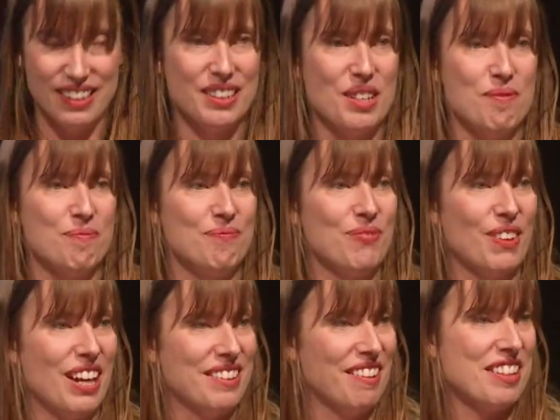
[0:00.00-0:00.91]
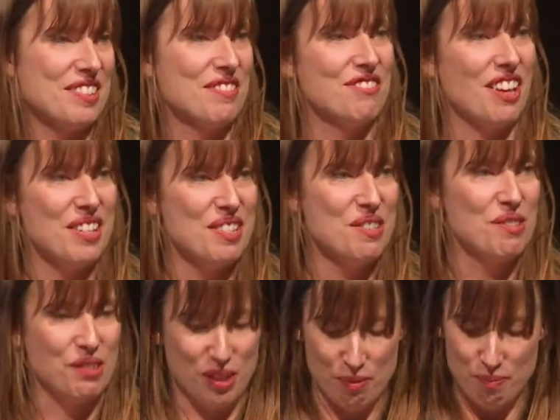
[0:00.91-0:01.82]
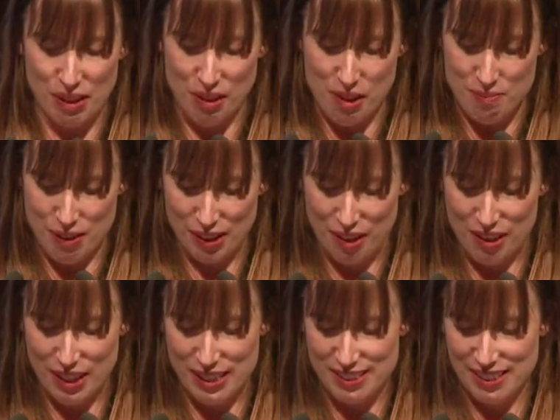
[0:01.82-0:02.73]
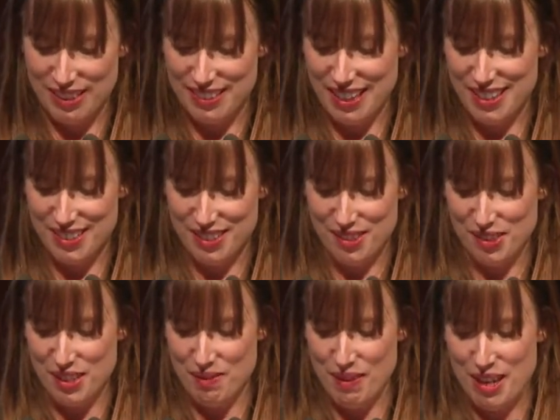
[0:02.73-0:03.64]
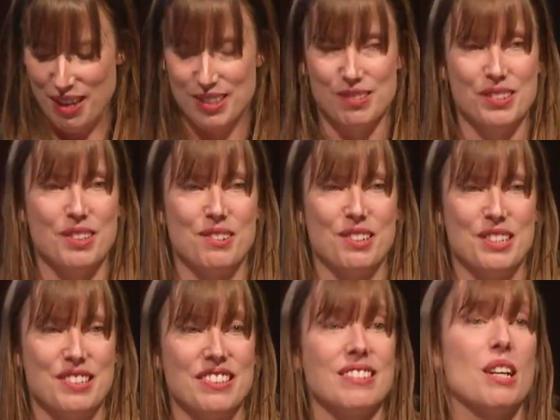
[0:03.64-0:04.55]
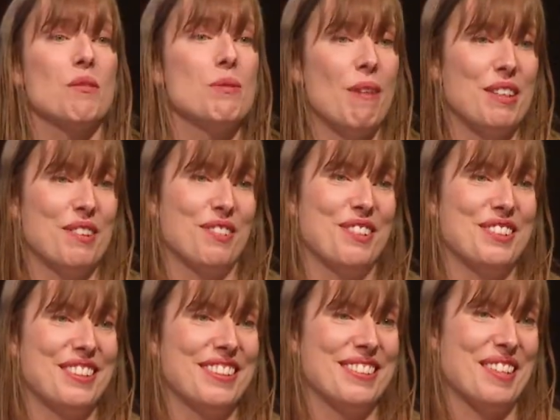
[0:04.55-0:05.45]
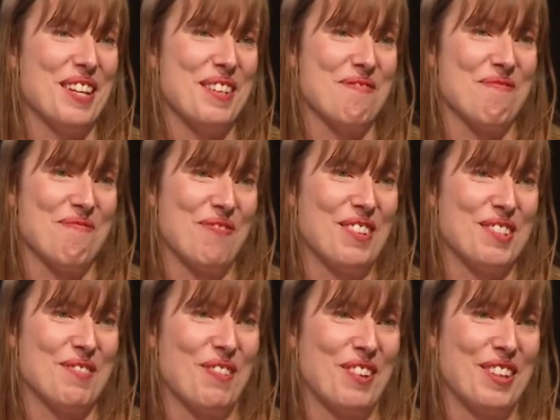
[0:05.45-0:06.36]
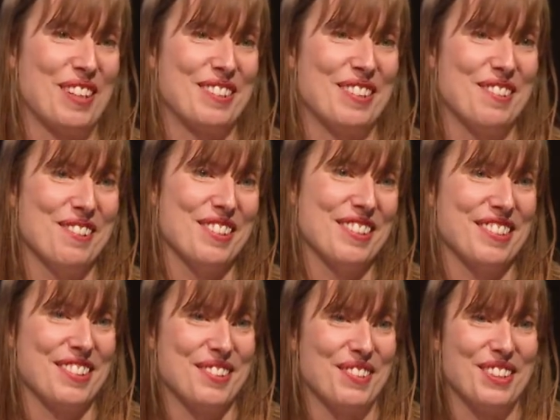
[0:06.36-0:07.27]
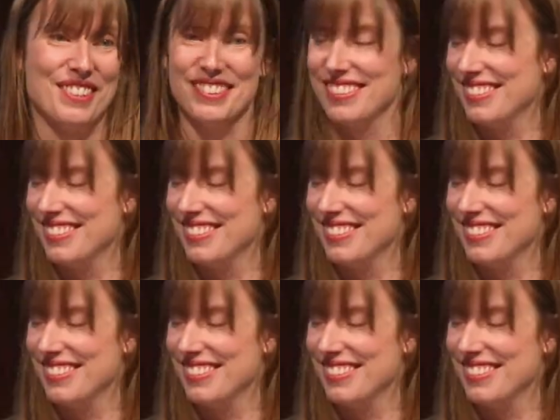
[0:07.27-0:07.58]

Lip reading: and I'd like to invite Neil Camillo, my colleague, to the stage to join me in answering the questions, and we may throw it to the team who's supporting us in the audience as well.